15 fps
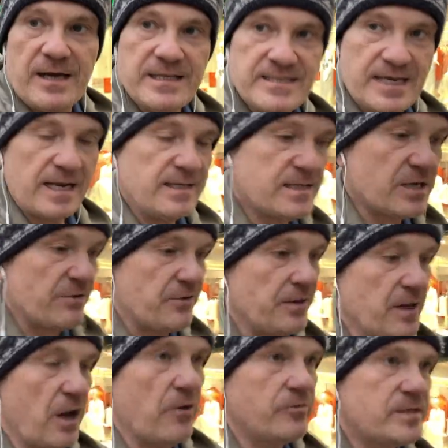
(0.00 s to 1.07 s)
Centre and
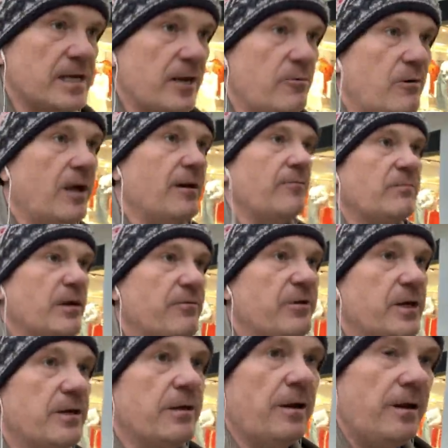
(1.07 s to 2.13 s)
the hotel where I'm
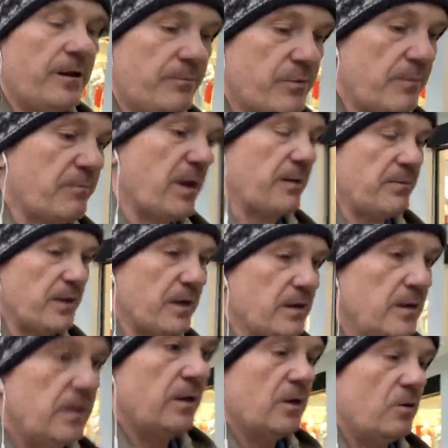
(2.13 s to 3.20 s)
living, and maybe
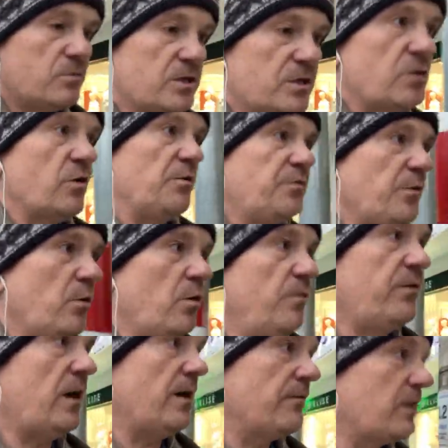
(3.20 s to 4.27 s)
up to sort of 4 or
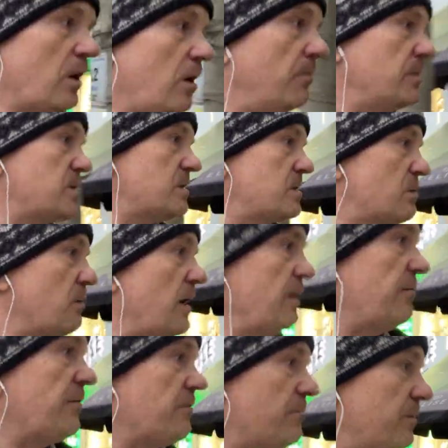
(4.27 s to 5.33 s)
5 kilometres away
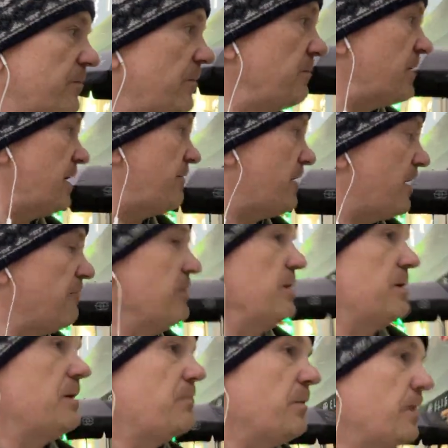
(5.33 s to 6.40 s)
from their area.
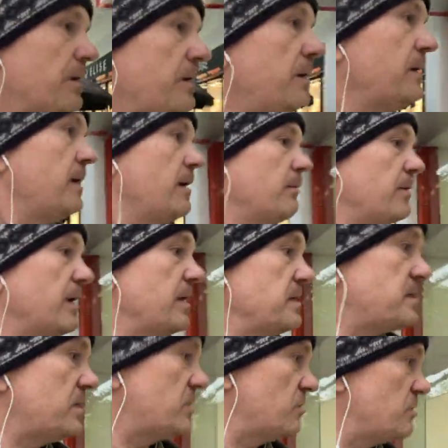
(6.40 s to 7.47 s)
But it'd be nice
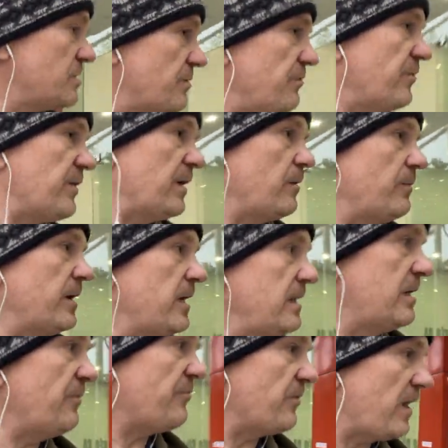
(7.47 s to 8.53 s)
to do some filming in
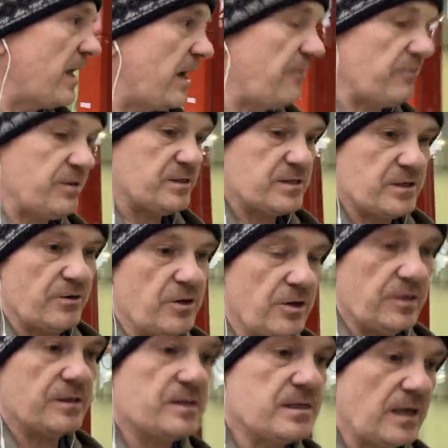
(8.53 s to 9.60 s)
different areas so you
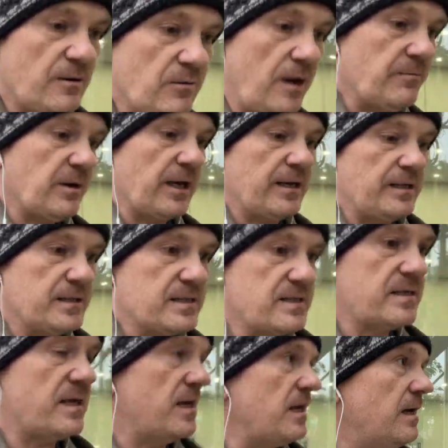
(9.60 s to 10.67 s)
can see what I'm getting to
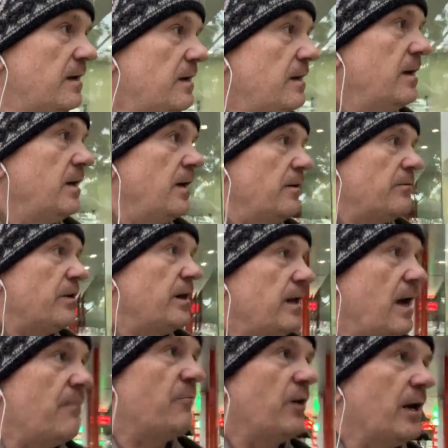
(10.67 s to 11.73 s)
see.
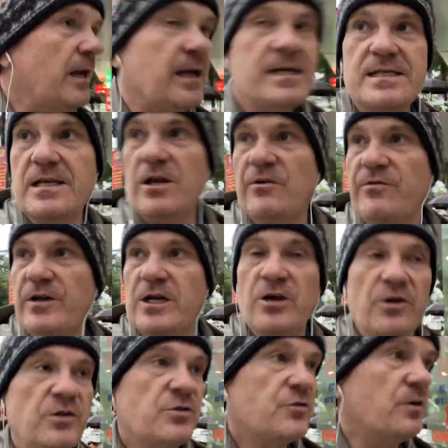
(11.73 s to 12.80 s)
Vietnam really is a lovely
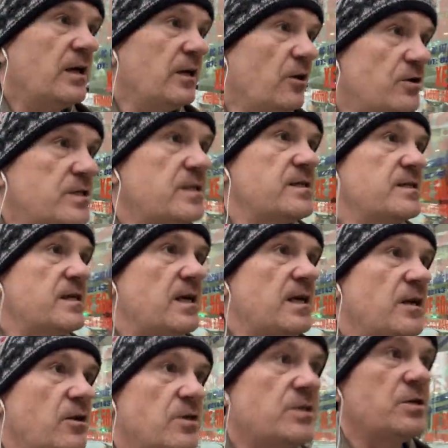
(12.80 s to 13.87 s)
country, lots to see,
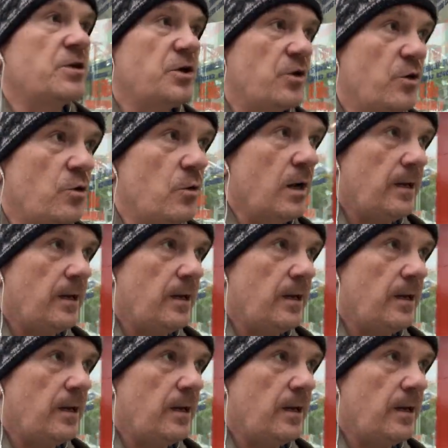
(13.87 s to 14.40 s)
lots to do,